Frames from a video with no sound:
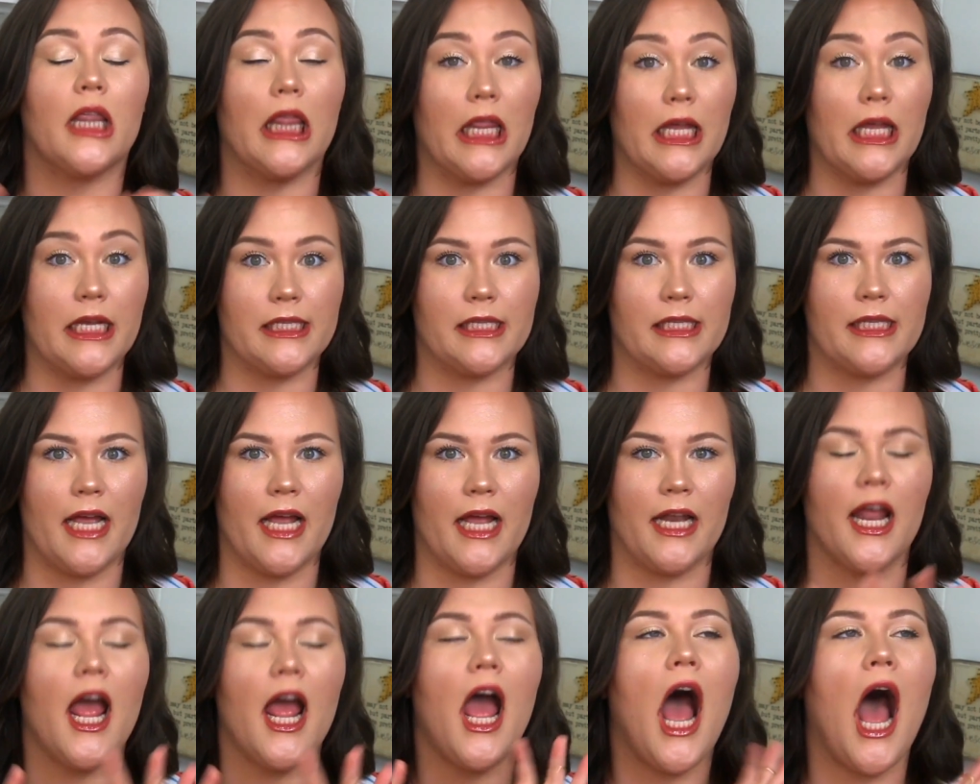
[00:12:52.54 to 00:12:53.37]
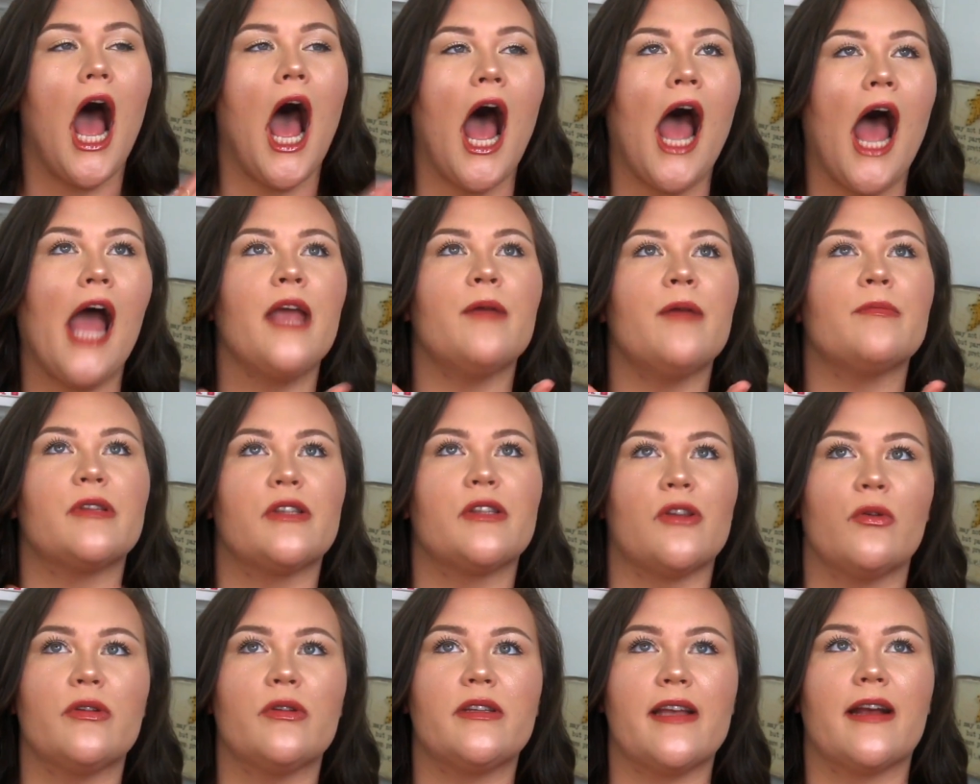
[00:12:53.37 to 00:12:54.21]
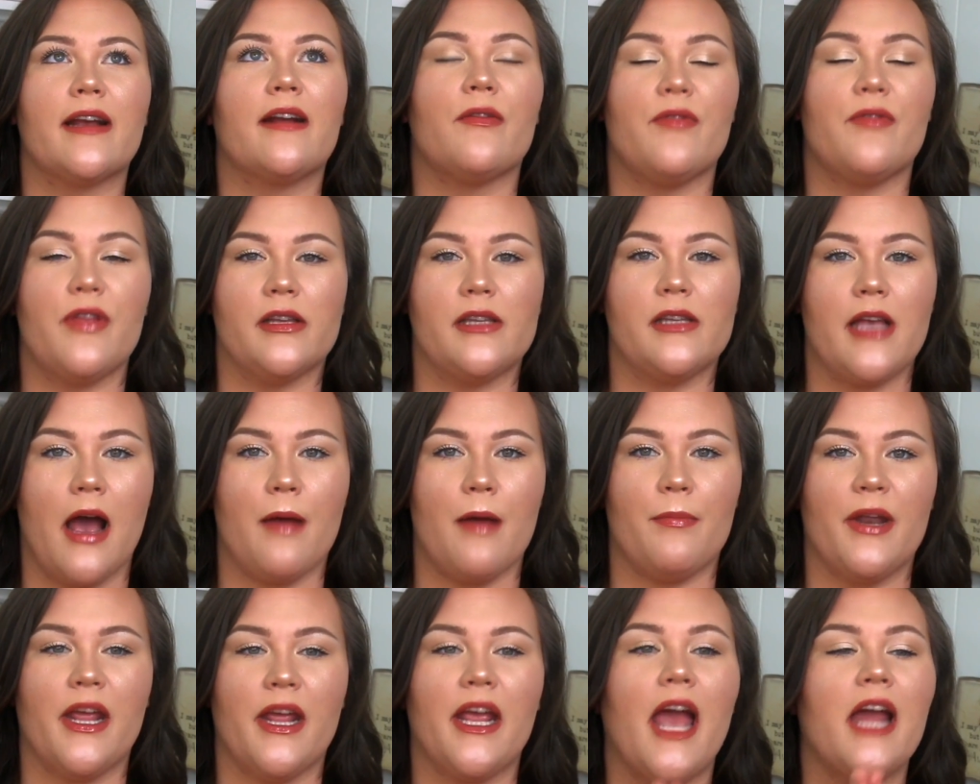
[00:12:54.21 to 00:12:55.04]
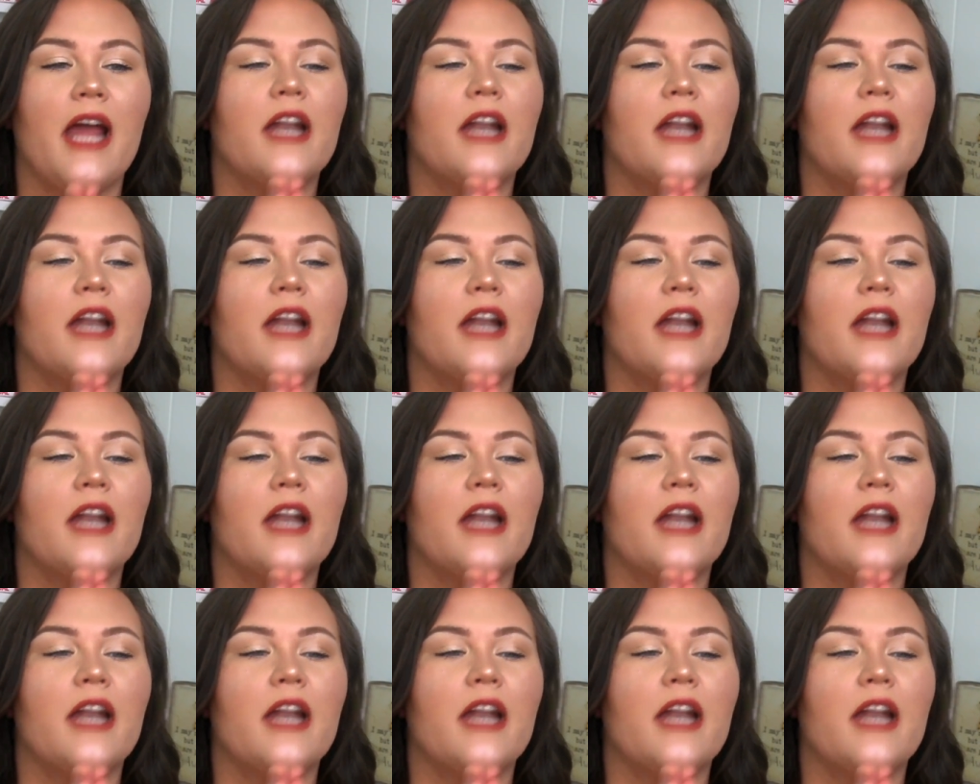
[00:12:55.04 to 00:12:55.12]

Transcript: listen. I am so sick of this happening.